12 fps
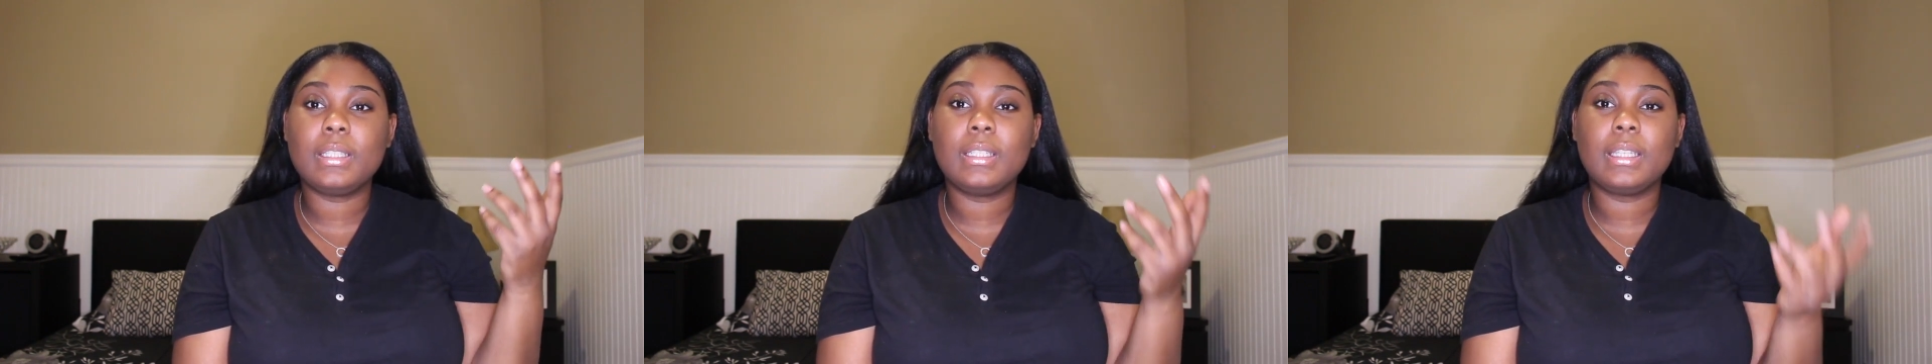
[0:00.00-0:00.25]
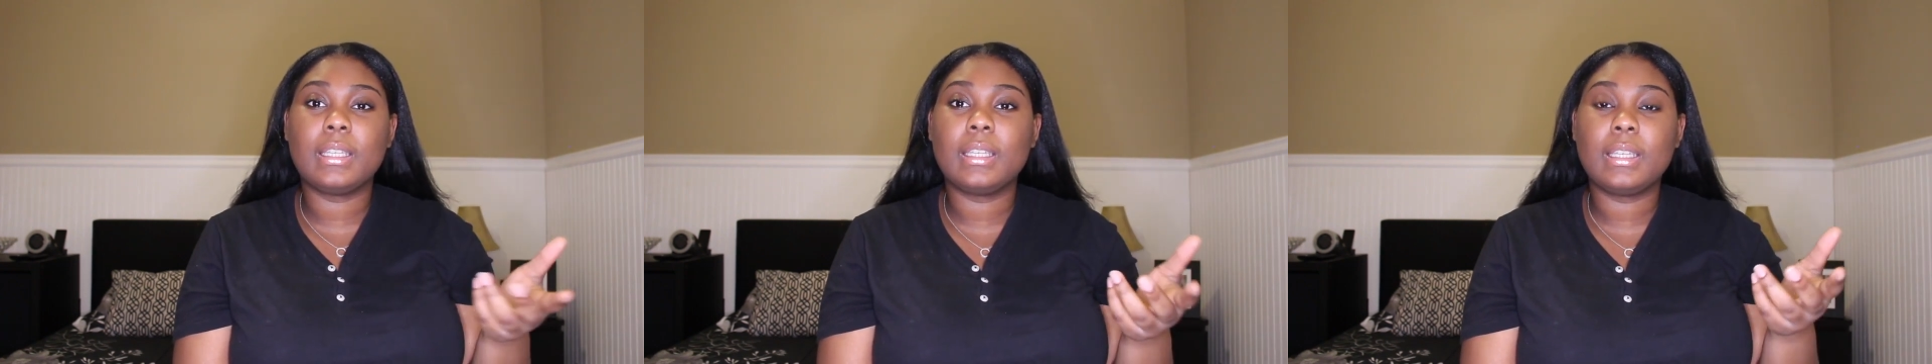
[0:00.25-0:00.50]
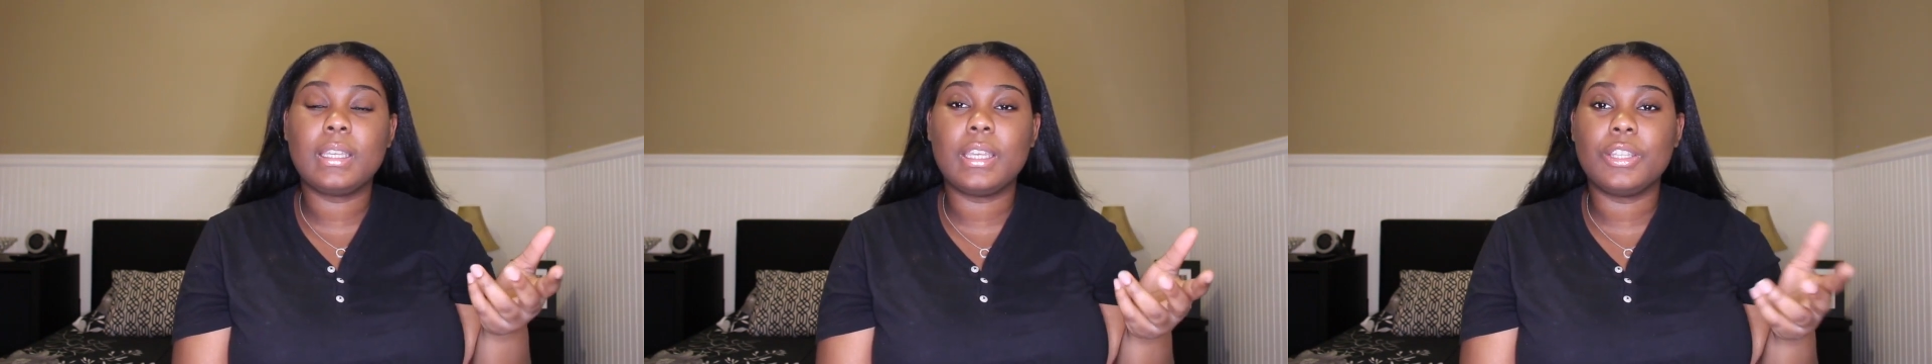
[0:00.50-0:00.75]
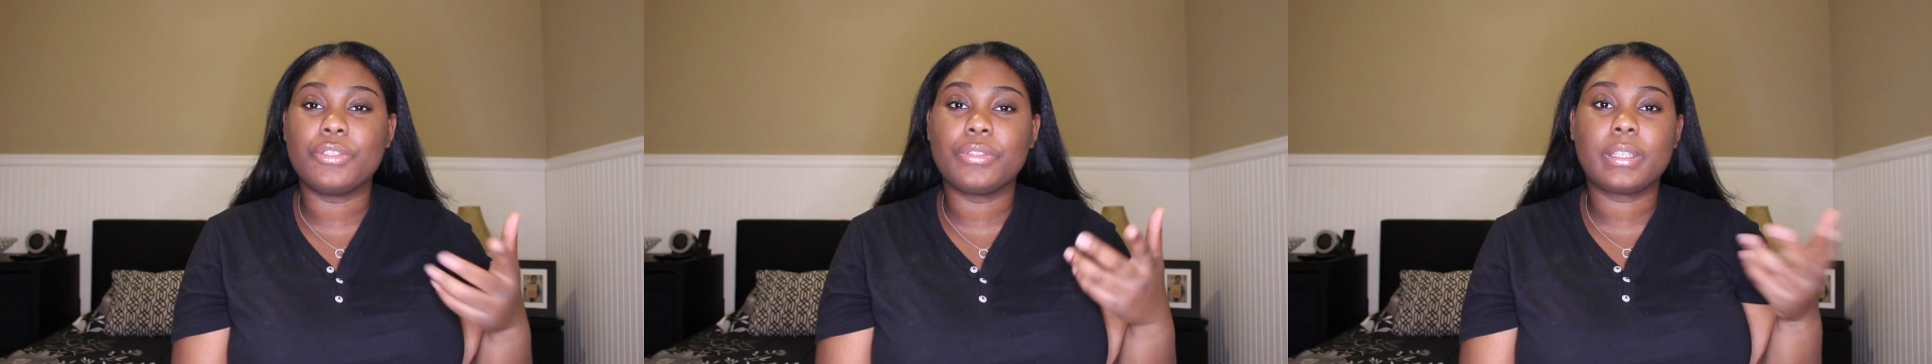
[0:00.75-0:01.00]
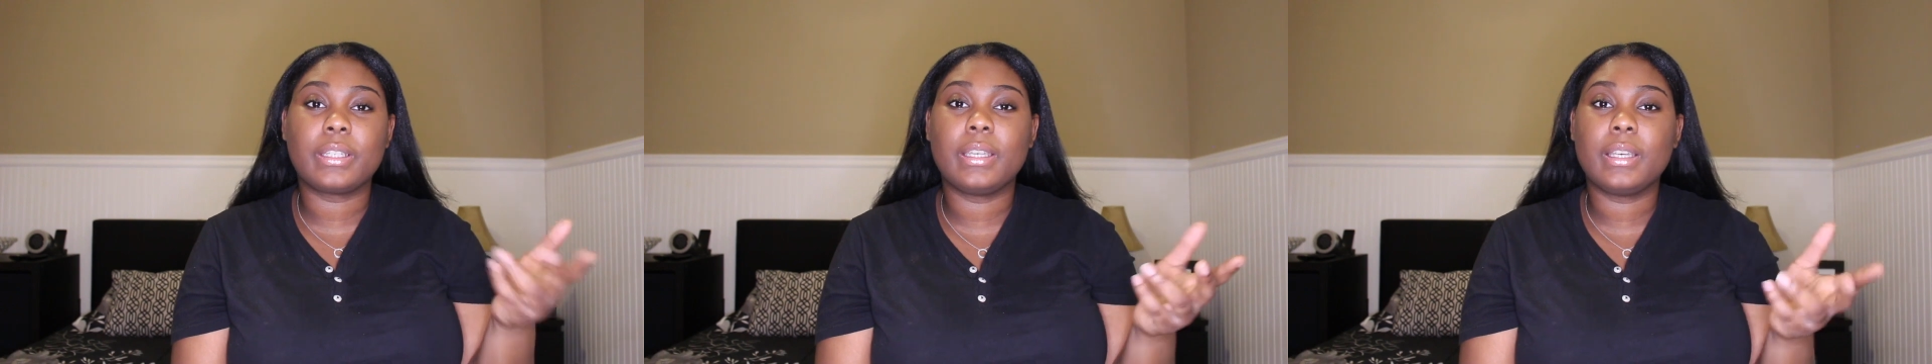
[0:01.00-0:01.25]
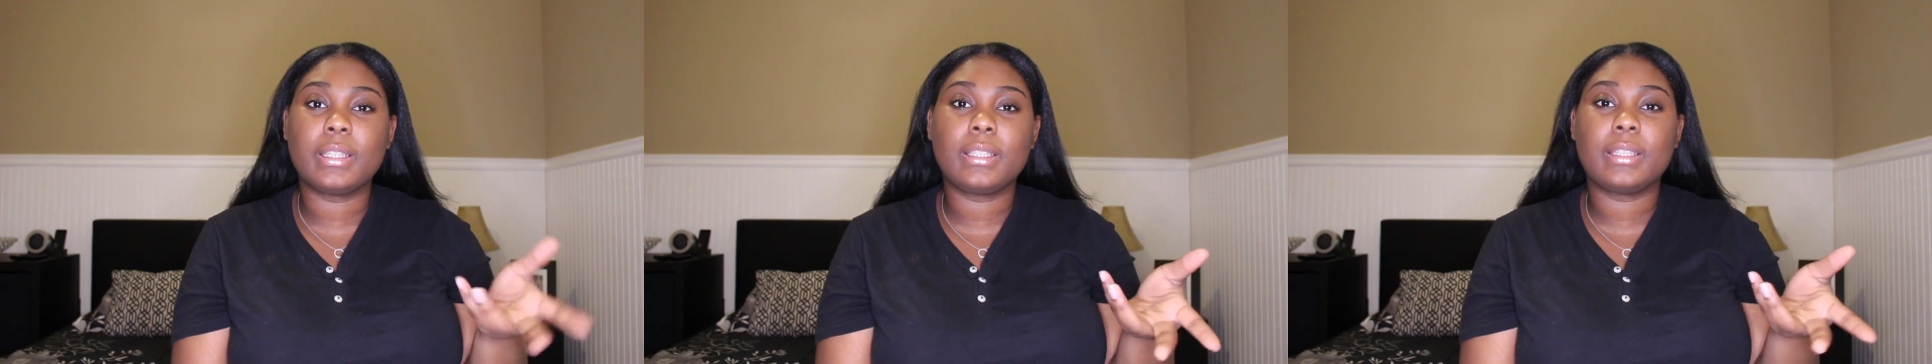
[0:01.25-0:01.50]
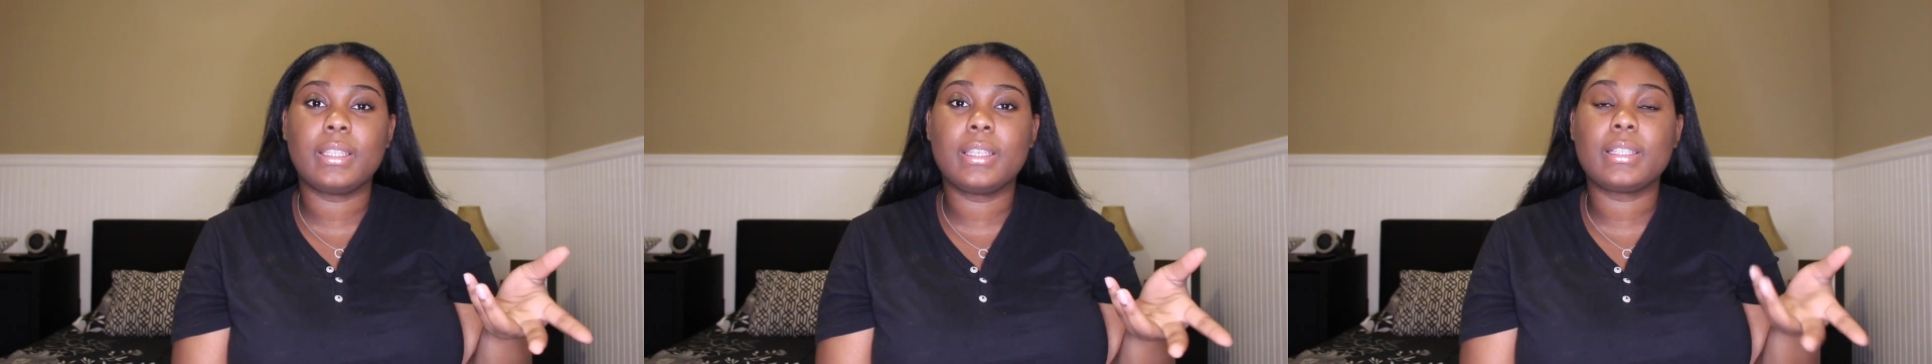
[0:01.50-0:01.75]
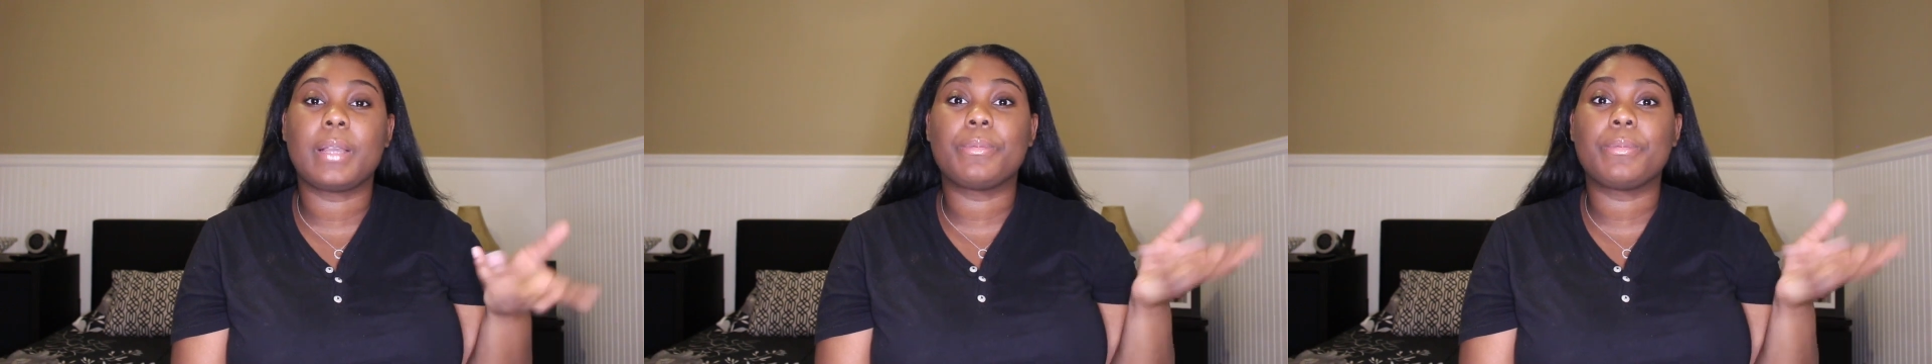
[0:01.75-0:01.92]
eating and drinking healthy things.